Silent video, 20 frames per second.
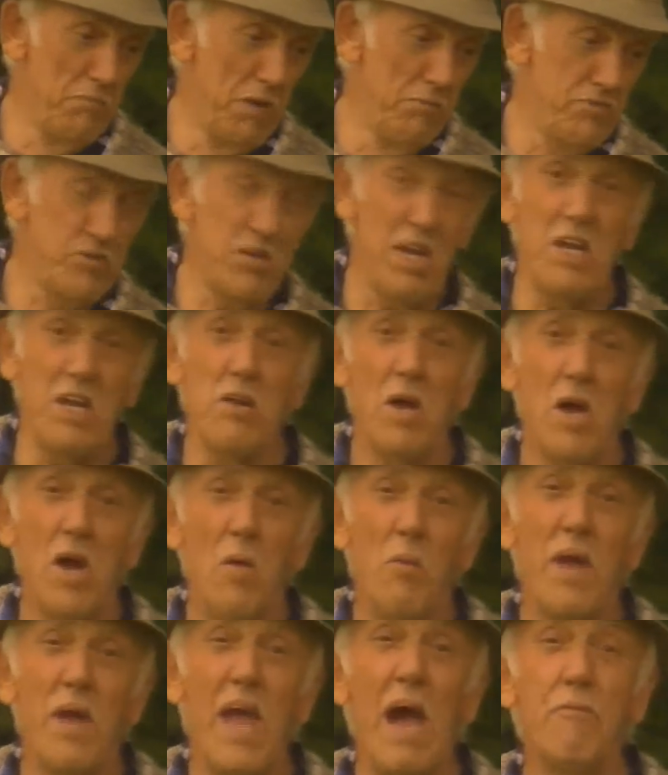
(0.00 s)
Mum said,
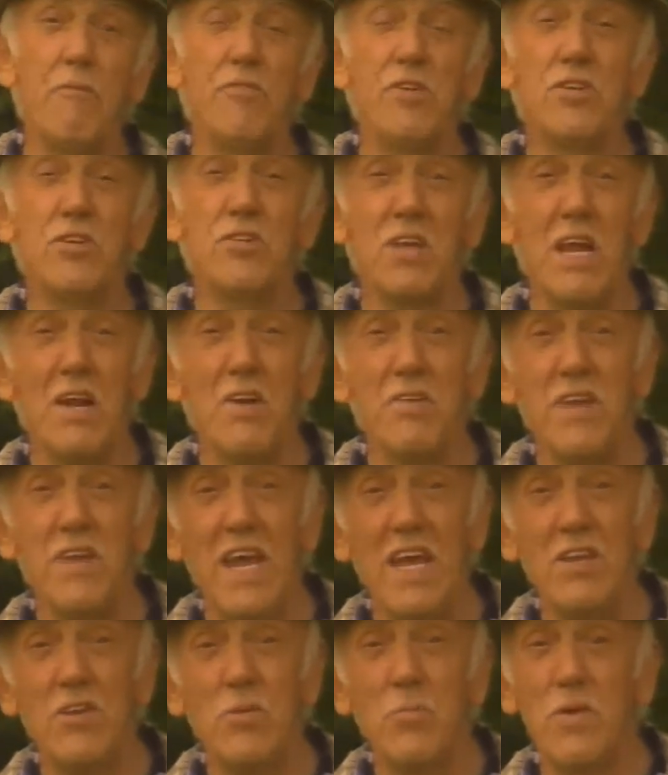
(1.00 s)
we have to sell
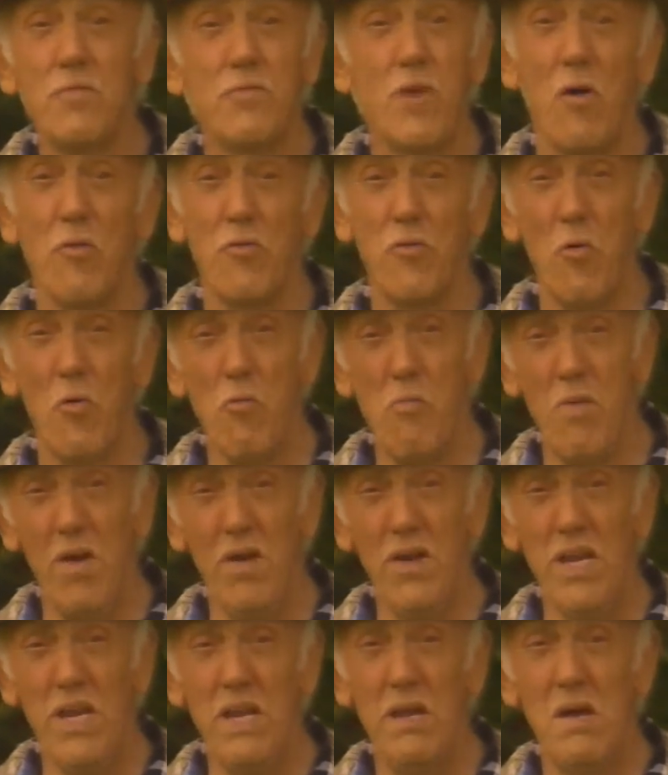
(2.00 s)
Daisy. We've got no
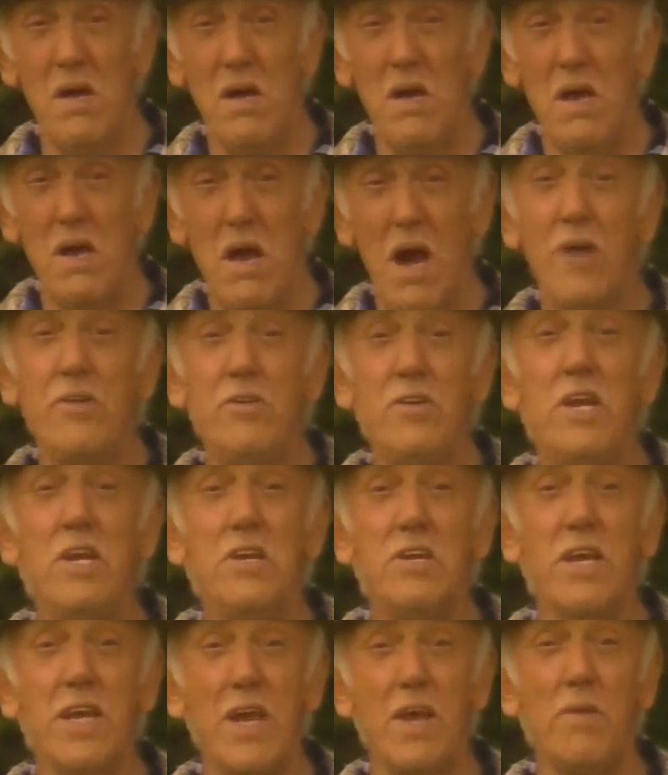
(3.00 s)
money. I
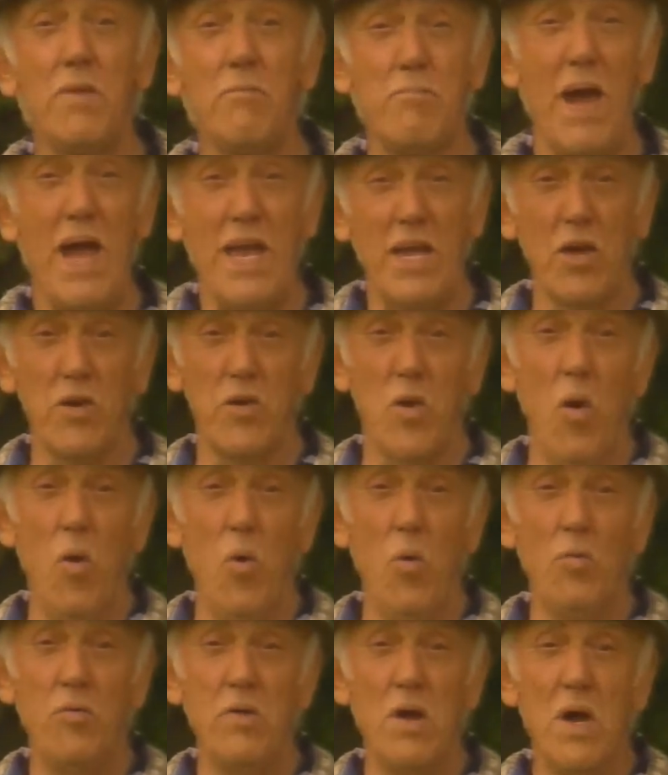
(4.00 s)
need to get a bag of
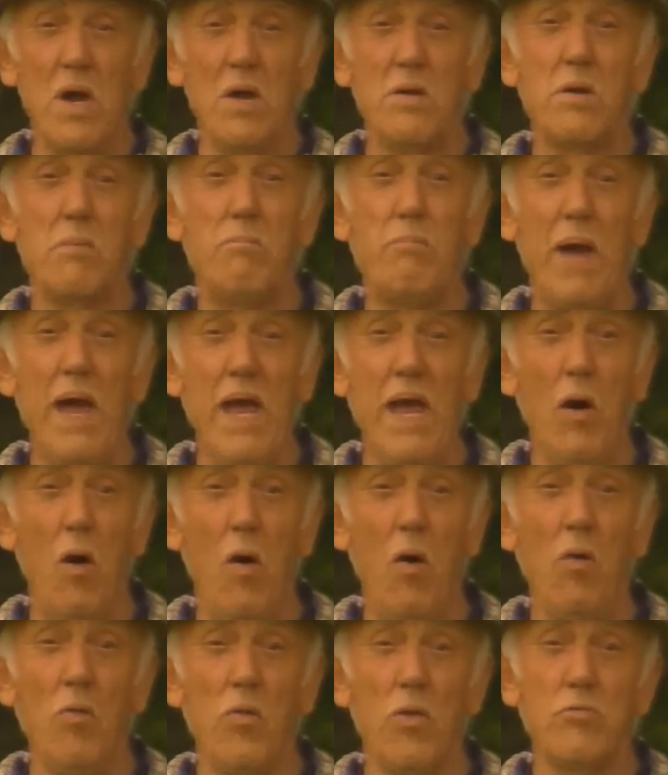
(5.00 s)
gold to pay
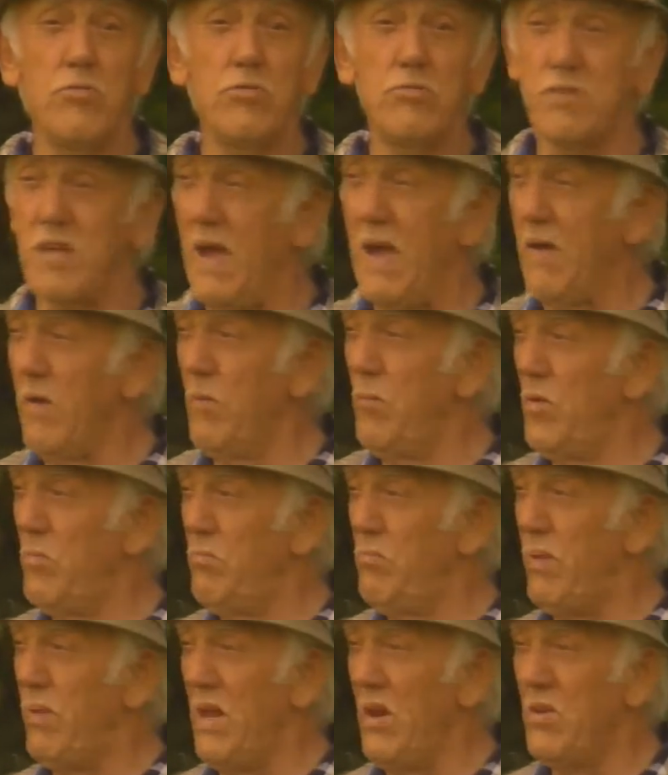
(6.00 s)
all those terrible
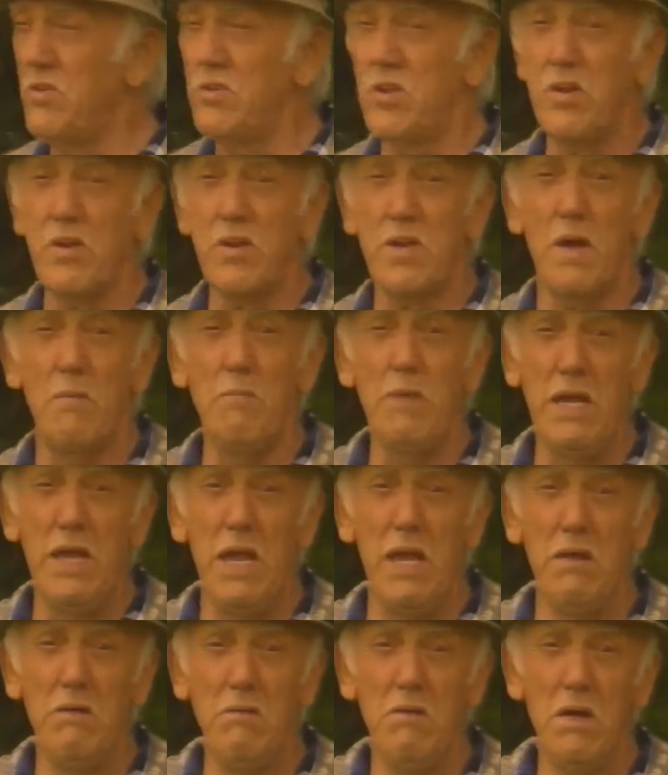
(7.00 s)
bills that are coming
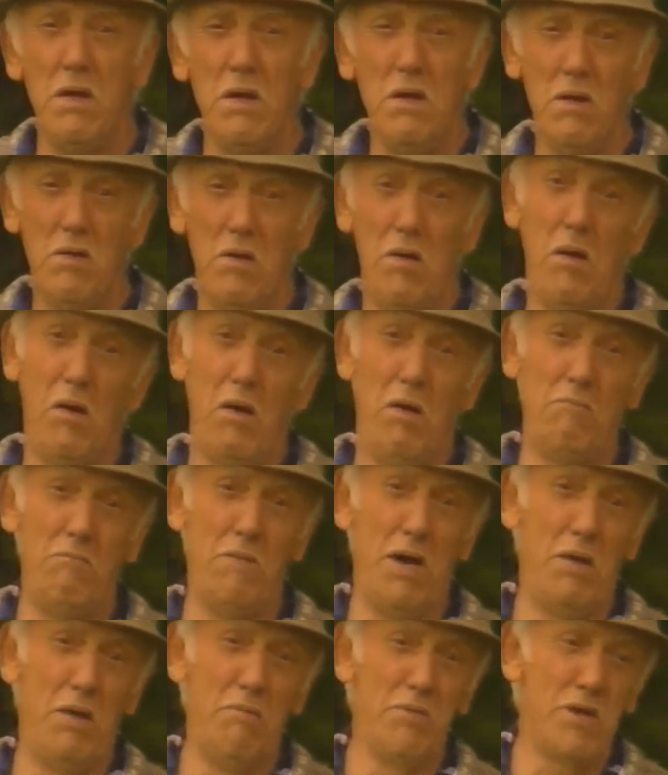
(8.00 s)
in. Oh,
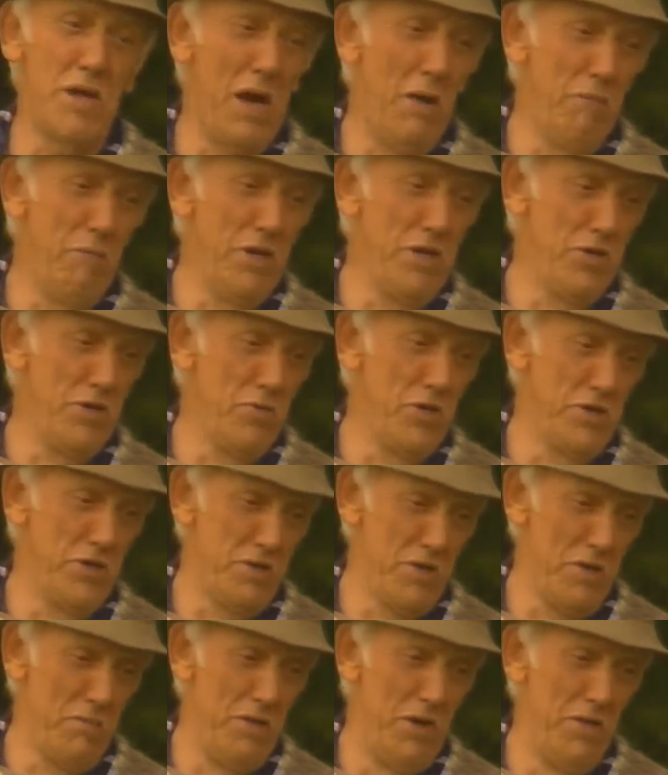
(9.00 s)
Mum, can't we do it
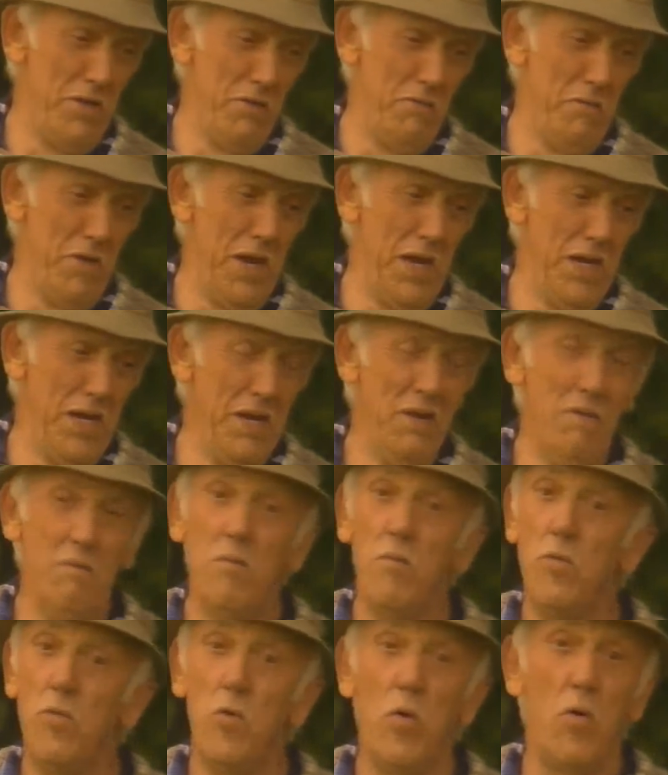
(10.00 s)
some other way?
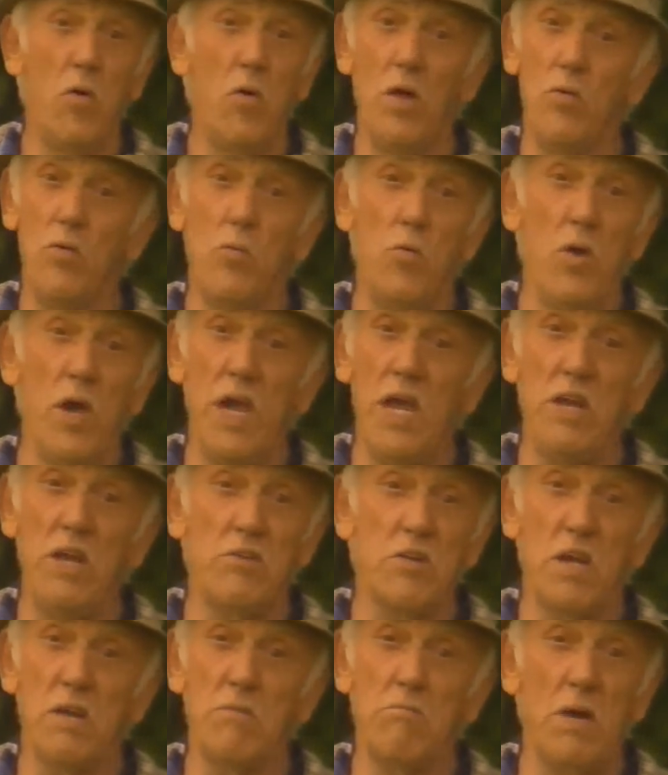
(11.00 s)
No other way,
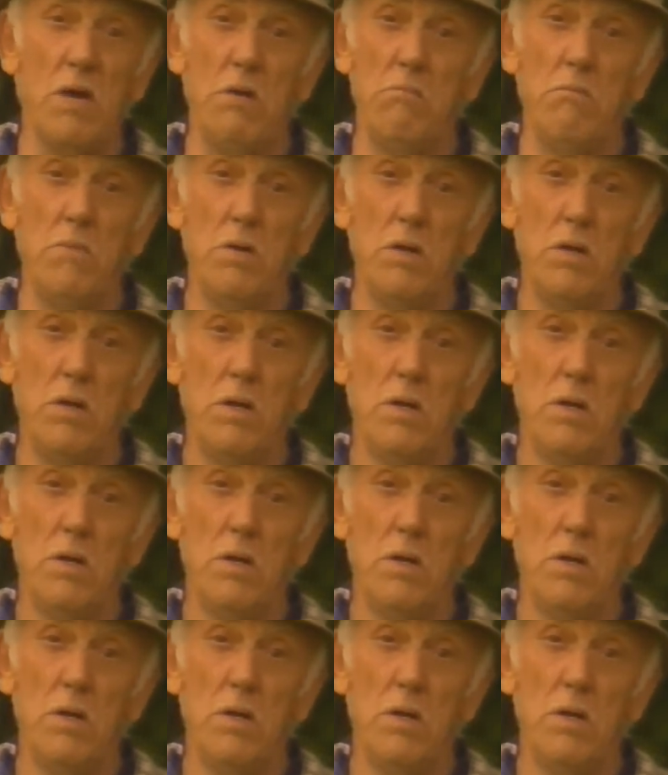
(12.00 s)
said Mum.